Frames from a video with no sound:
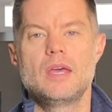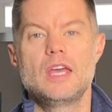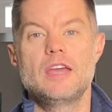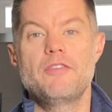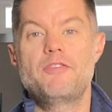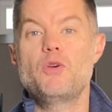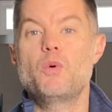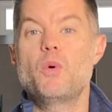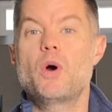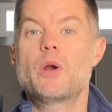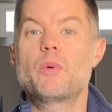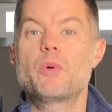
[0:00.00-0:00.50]
If
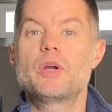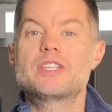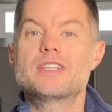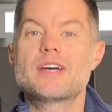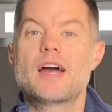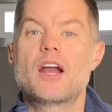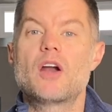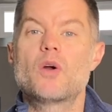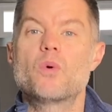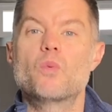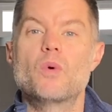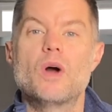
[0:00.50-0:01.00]
you want to
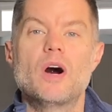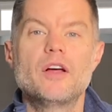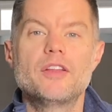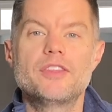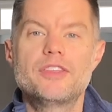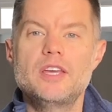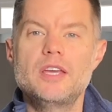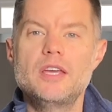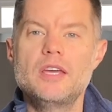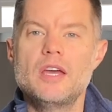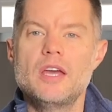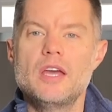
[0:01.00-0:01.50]
retire
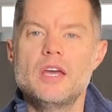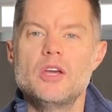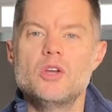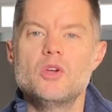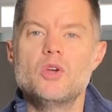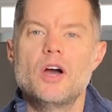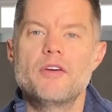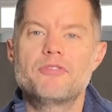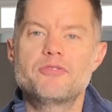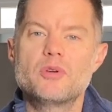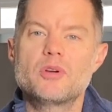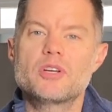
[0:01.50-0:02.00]
wealthy, you
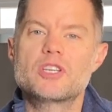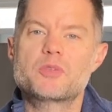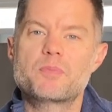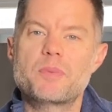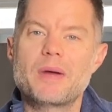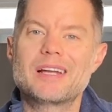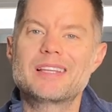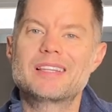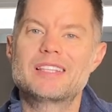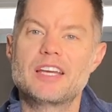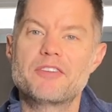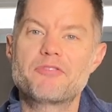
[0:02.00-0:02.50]
have to
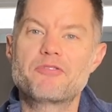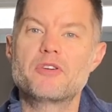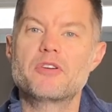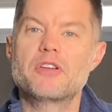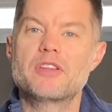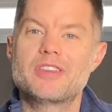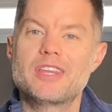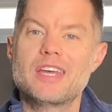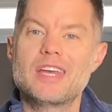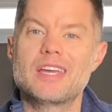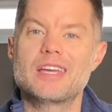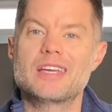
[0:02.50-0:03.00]
expect
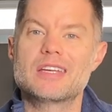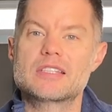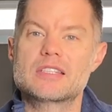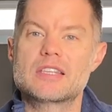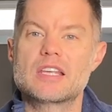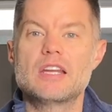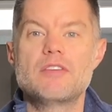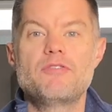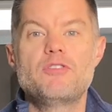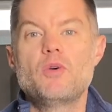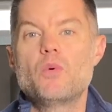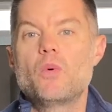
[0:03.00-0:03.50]
different things
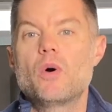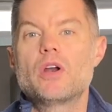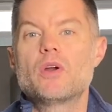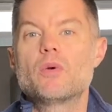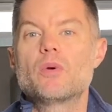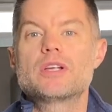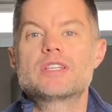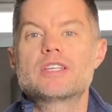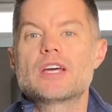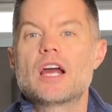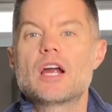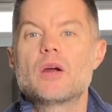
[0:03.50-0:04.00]
than if you want to
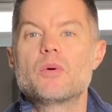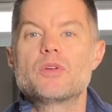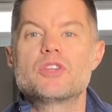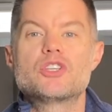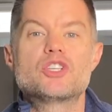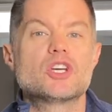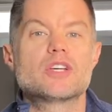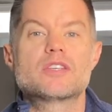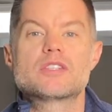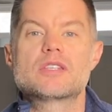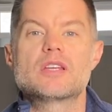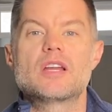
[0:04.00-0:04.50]
retire with
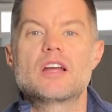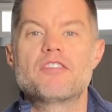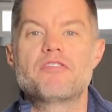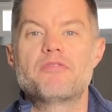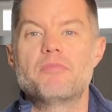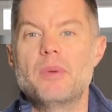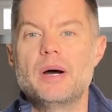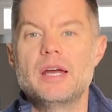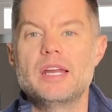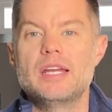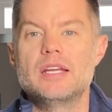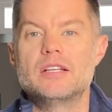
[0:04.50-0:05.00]
just enough
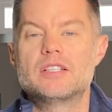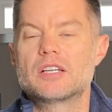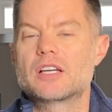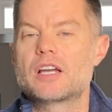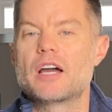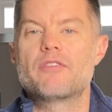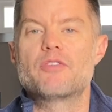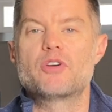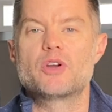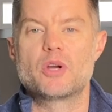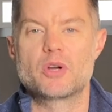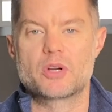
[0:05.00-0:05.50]
money to cover your